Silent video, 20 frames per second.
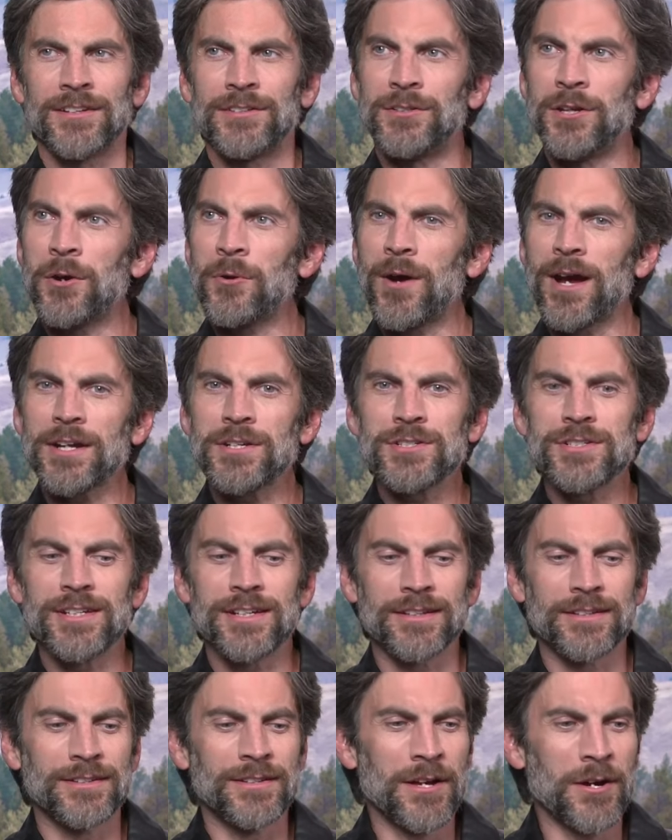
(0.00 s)
No,
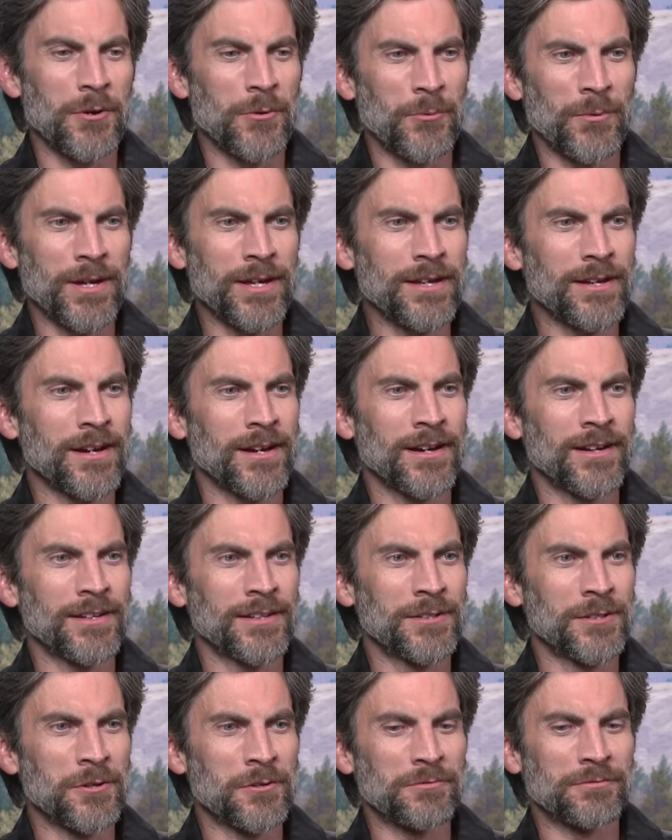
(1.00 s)
actually, no, we, uh,
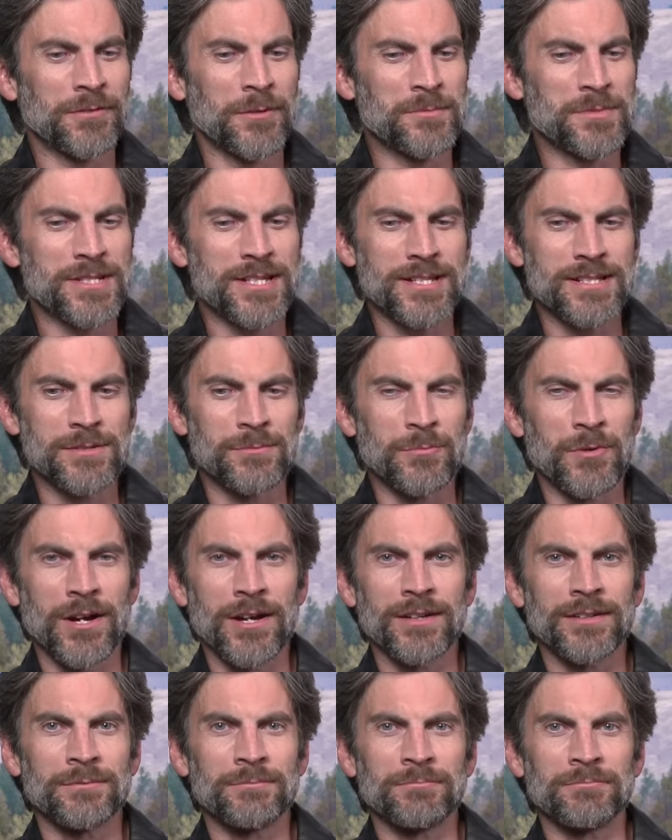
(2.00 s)
you know, from season
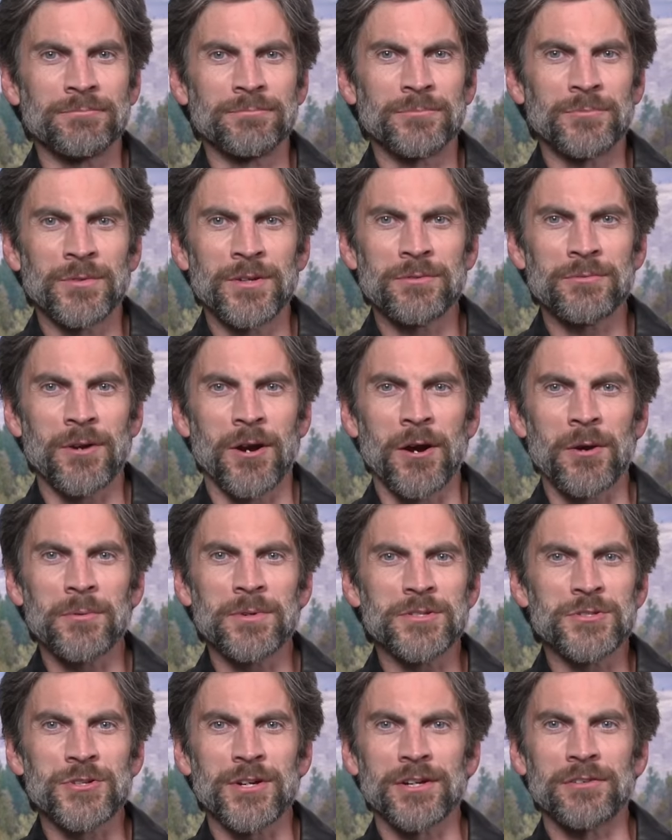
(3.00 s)
one, we were
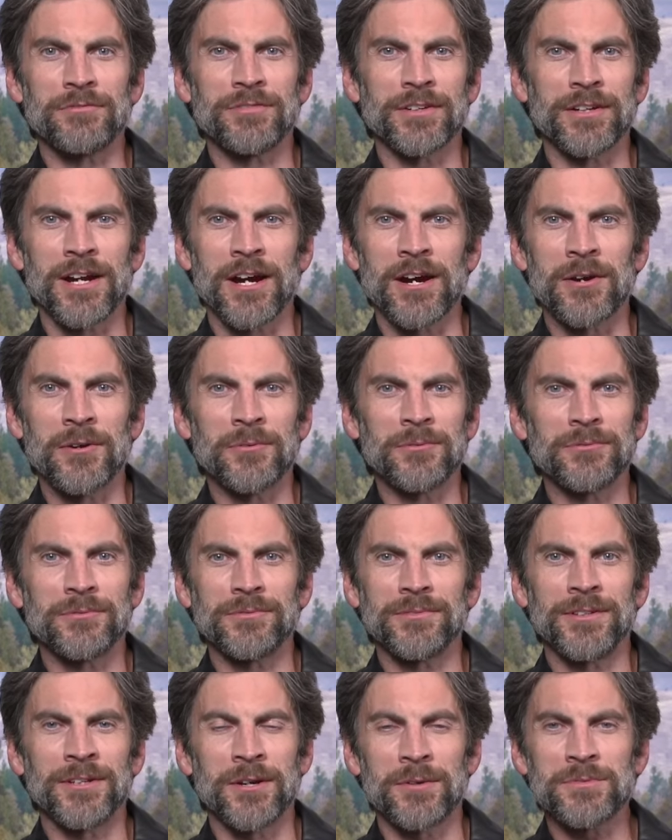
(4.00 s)
always trying to figure out,
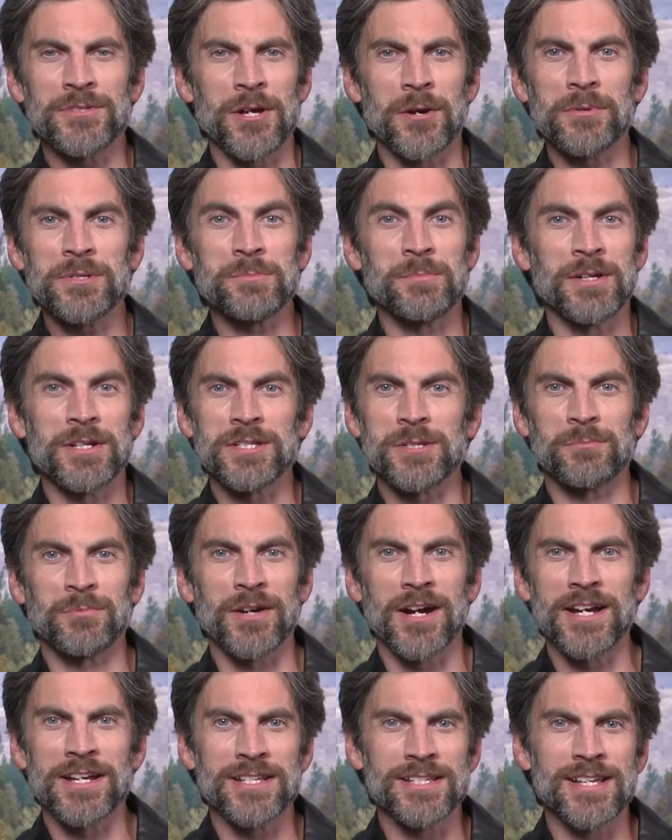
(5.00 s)
you know, it's always been a
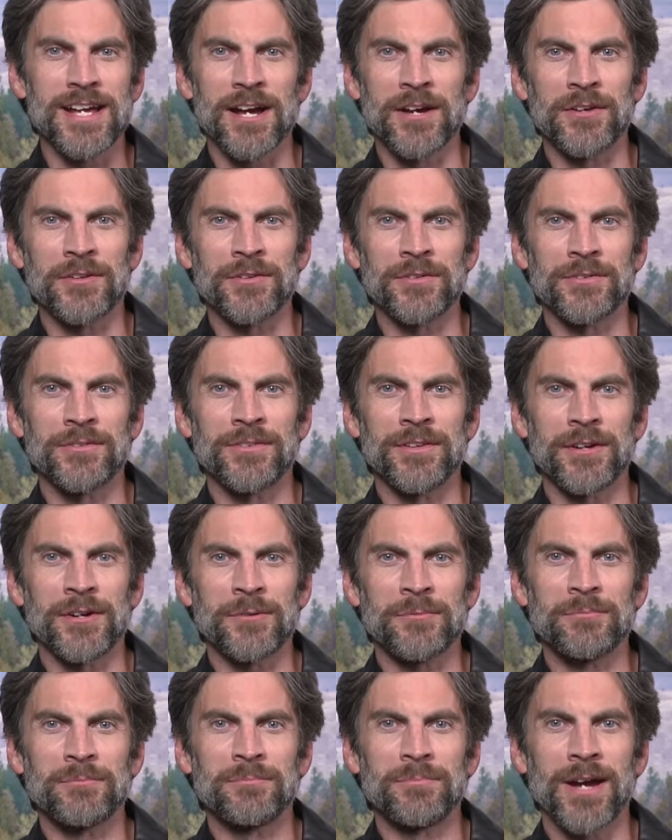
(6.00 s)
surprise how
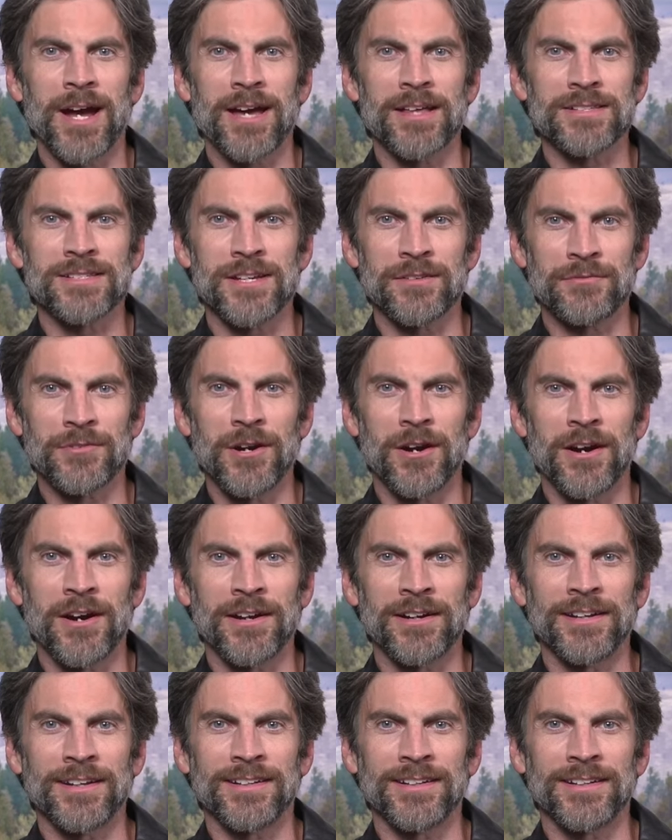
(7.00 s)
their paths have gone.